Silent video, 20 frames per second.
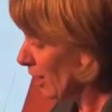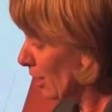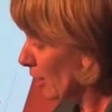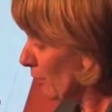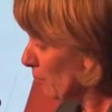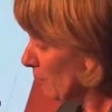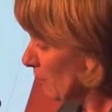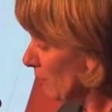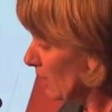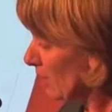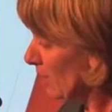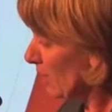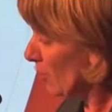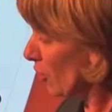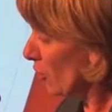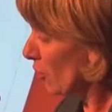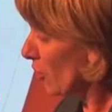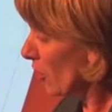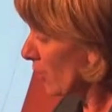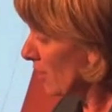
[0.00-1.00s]
Um, in
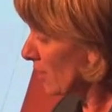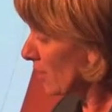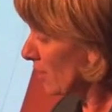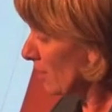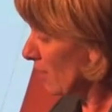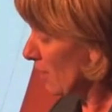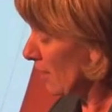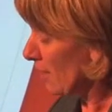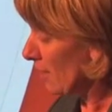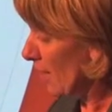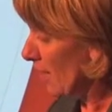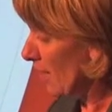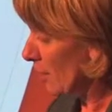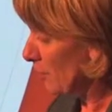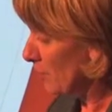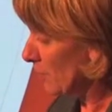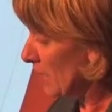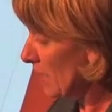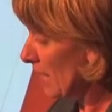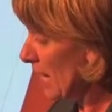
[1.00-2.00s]
oh nine
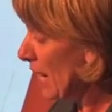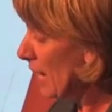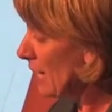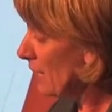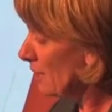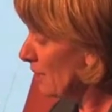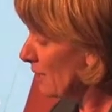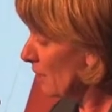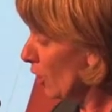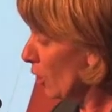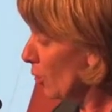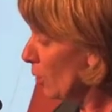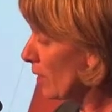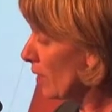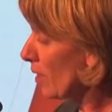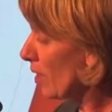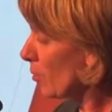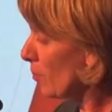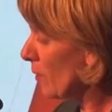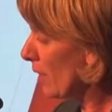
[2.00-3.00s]
ten,
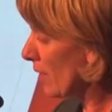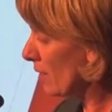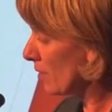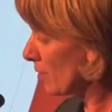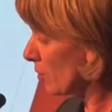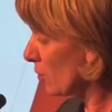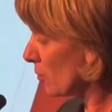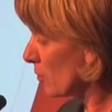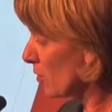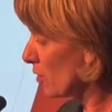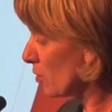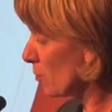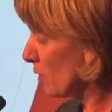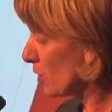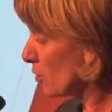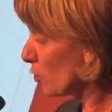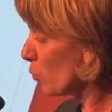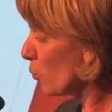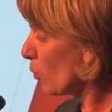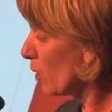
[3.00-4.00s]
low-income households
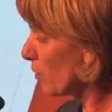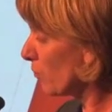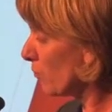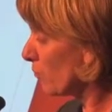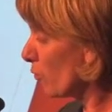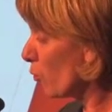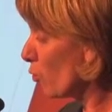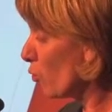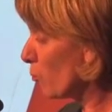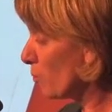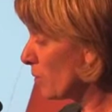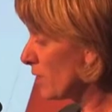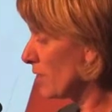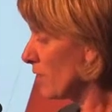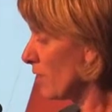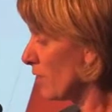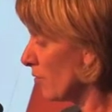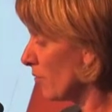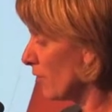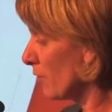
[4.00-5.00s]
spent twenty-four
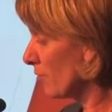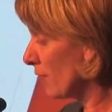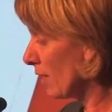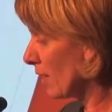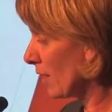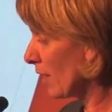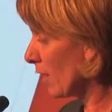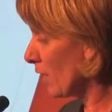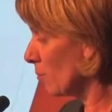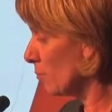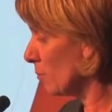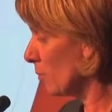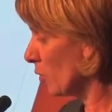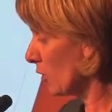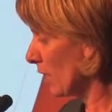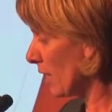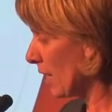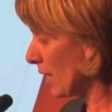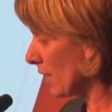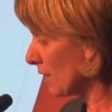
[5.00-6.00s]
percent of their income
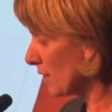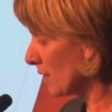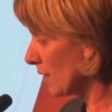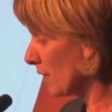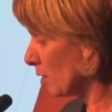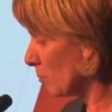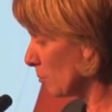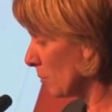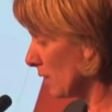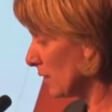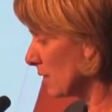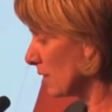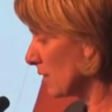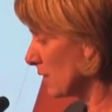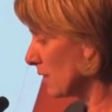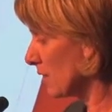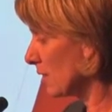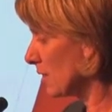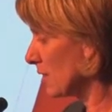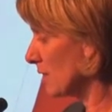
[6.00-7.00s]
on housing compared to
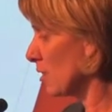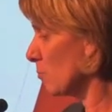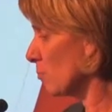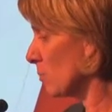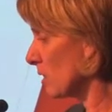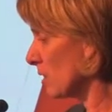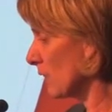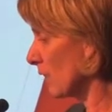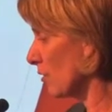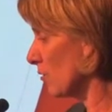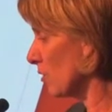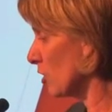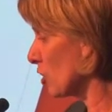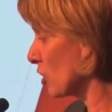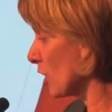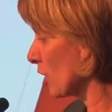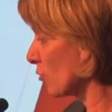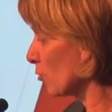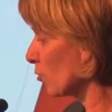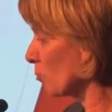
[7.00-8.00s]
sixteen percent of the
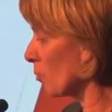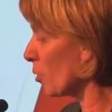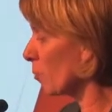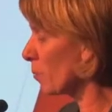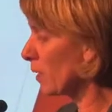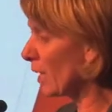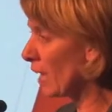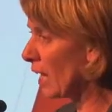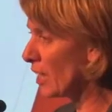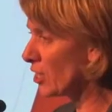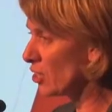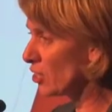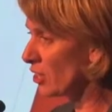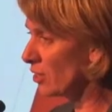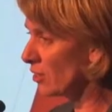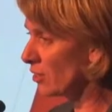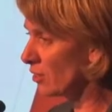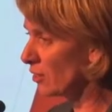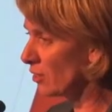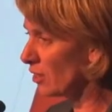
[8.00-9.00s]
general
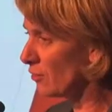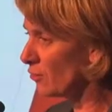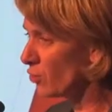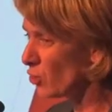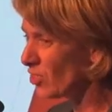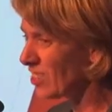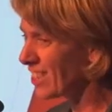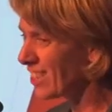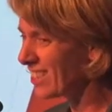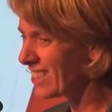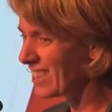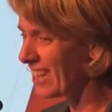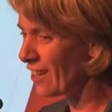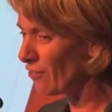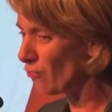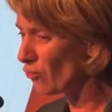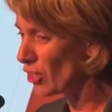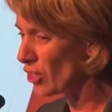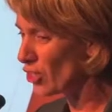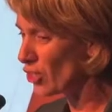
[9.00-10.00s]
population. And, of course, that's an
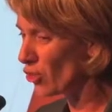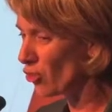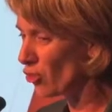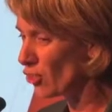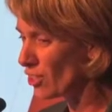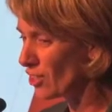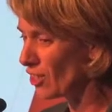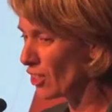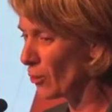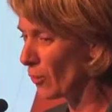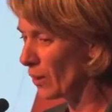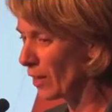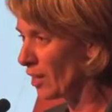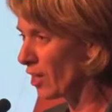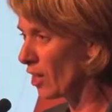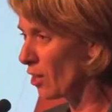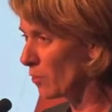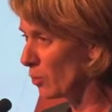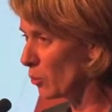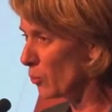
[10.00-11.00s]
average across
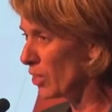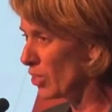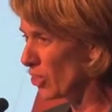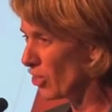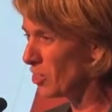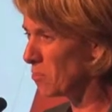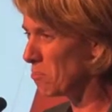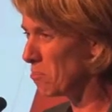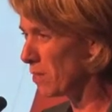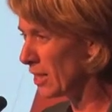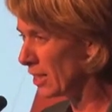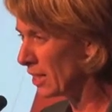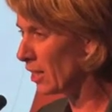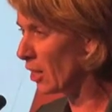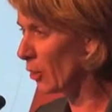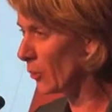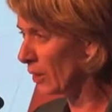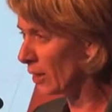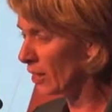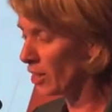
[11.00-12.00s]
low-income, and we know that many
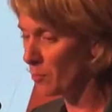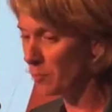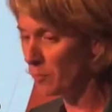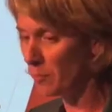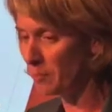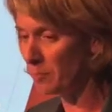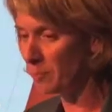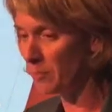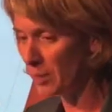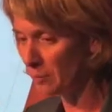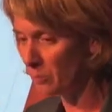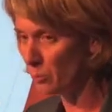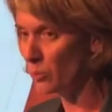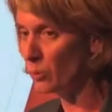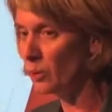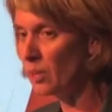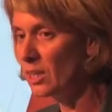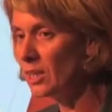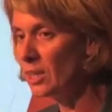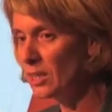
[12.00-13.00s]
low-income people
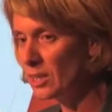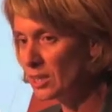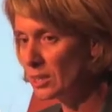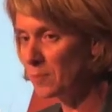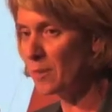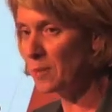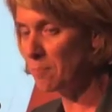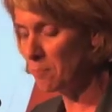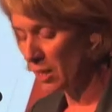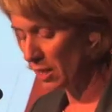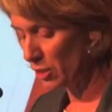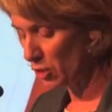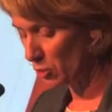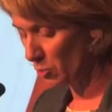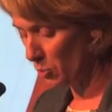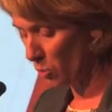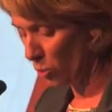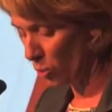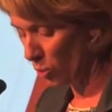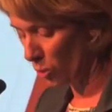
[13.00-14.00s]
spend much
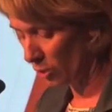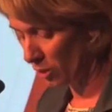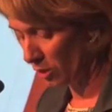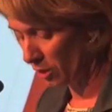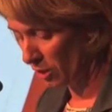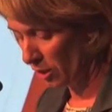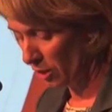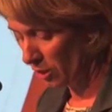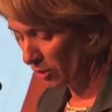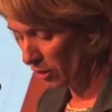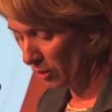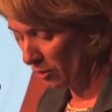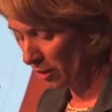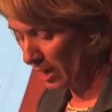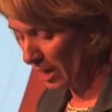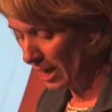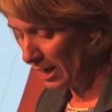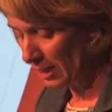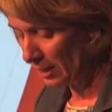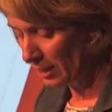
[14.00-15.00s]
more than
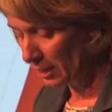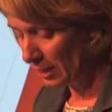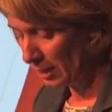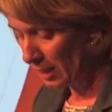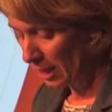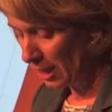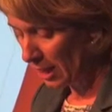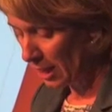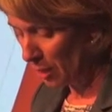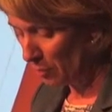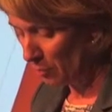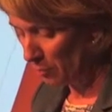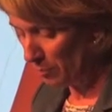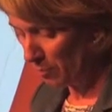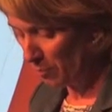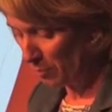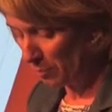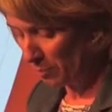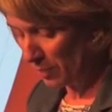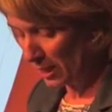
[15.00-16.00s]
that. Um,
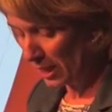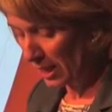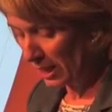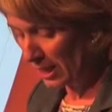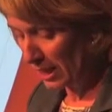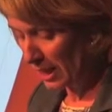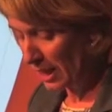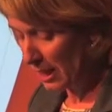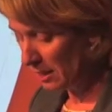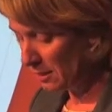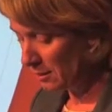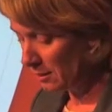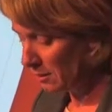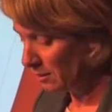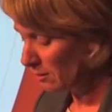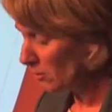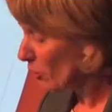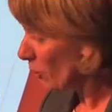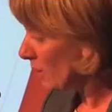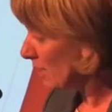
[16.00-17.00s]
but, again,
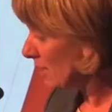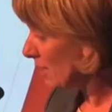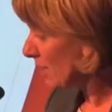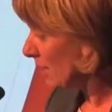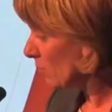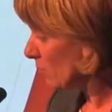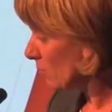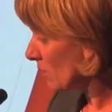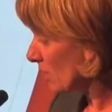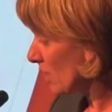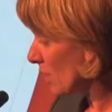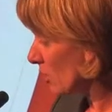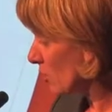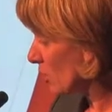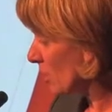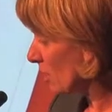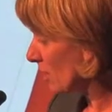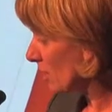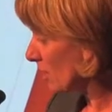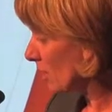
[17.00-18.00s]
Queensland was
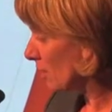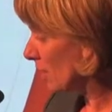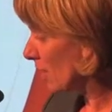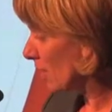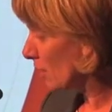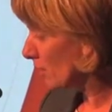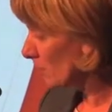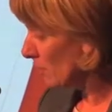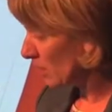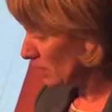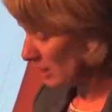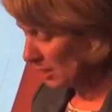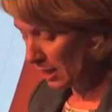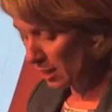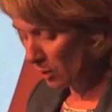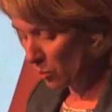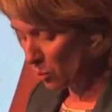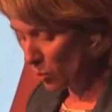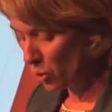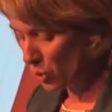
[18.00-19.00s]
actually um, the
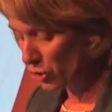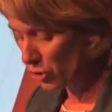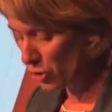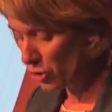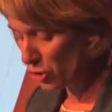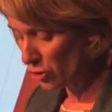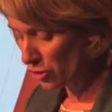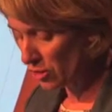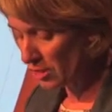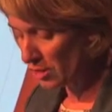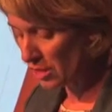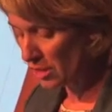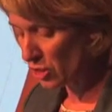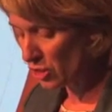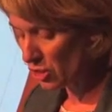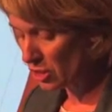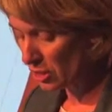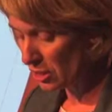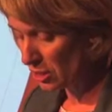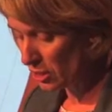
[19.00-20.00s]
second worst
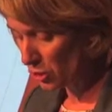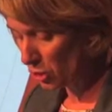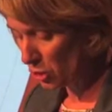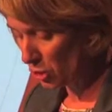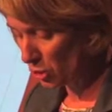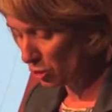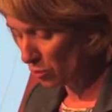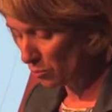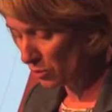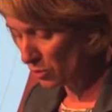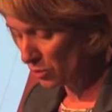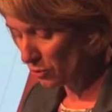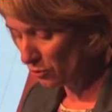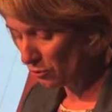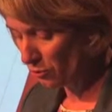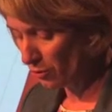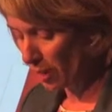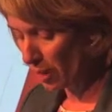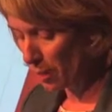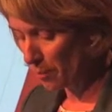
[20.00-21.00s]
jurisdiction in terms
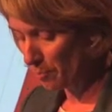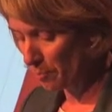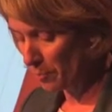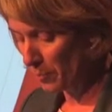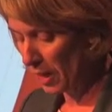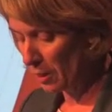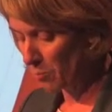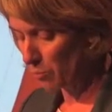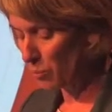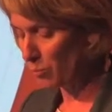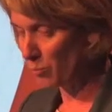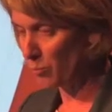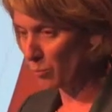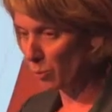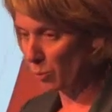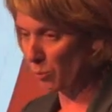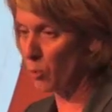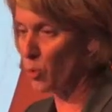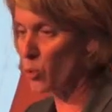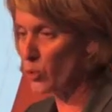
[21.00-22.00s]
of um, that pr
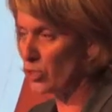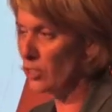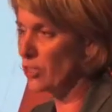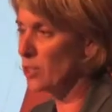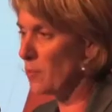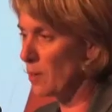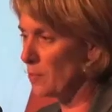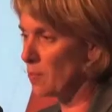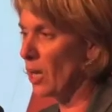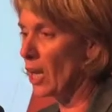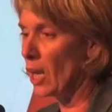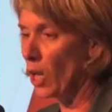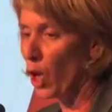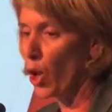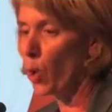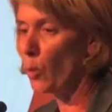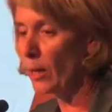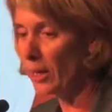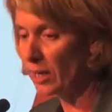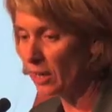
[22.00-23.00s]
proportion spent by
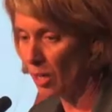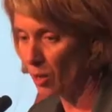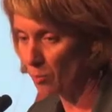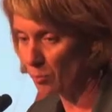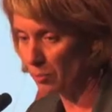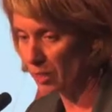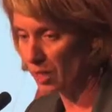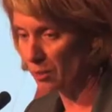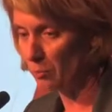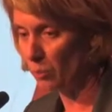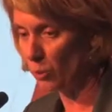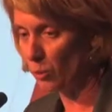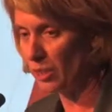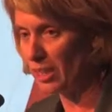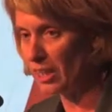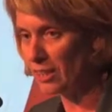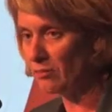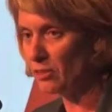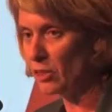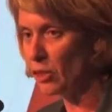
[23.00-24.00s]
low-income people,
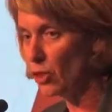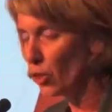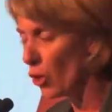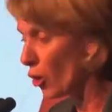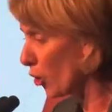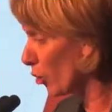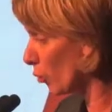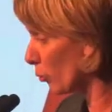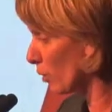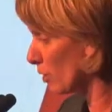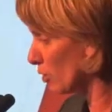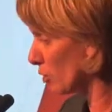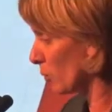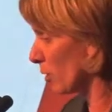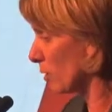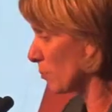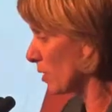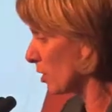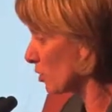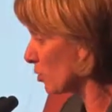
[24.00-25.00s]
even though we're
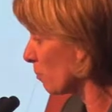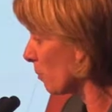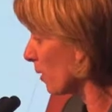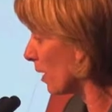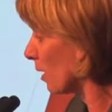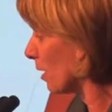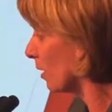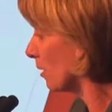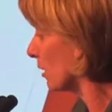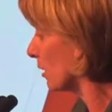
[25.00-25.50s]
doing much better